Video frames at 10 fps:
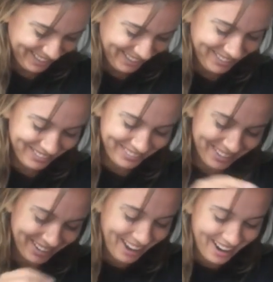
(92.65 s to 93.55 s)
You're
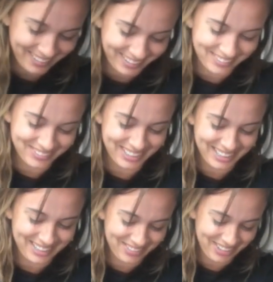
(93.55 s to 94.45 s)
not gonna
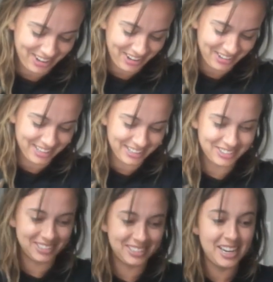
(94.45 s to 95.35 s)
believe the card that
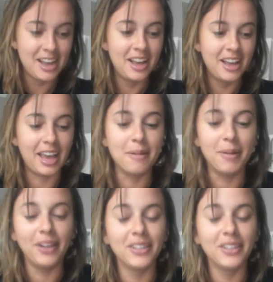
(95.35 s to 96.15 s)
just came out.